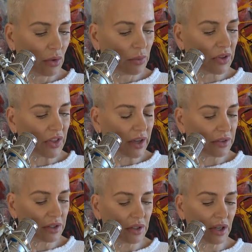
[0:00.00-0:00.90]

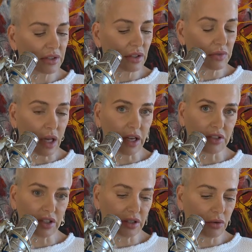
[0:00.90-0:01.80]
Without the laws of
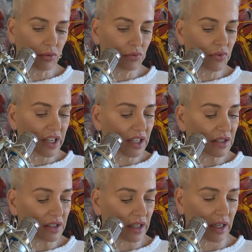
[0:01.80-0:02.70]
logic,
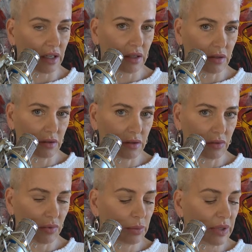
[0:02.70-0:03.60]
reasoning
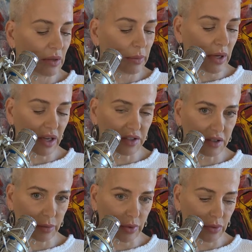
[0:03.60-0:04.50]
would be
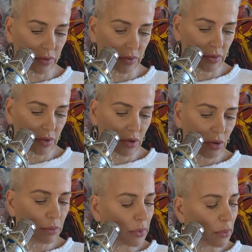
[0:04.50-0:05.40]
impossible.
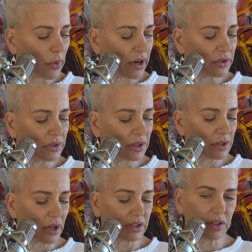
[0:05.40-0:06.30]
But where do the
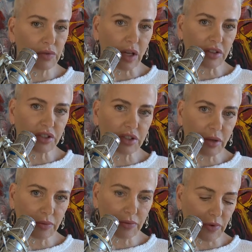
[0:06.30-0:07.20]
laws of logic
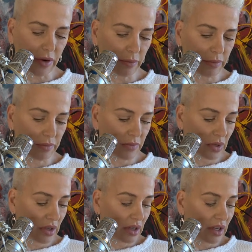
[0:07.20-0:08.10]
come from?
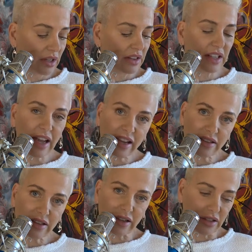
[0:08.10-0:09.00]
The
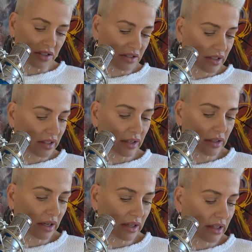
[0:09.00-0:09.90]
atheists
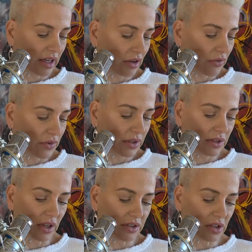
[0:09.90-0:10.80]
cannot account for
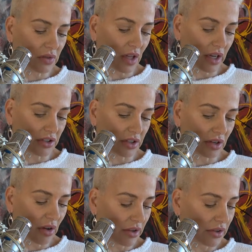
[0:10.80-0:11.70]
the laws of
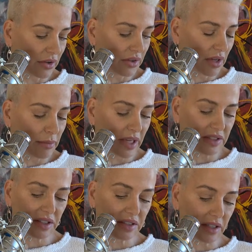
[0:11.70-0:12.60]
logic, although they
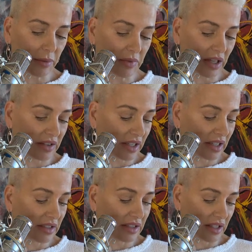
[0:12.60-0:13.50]
must accept that they
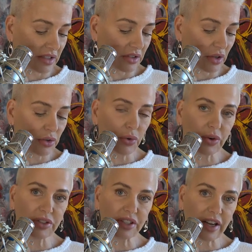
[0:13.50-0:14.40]
exist in
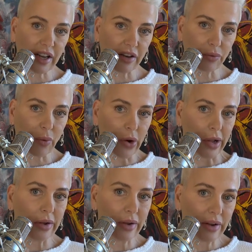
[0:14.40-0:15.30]
order to have what?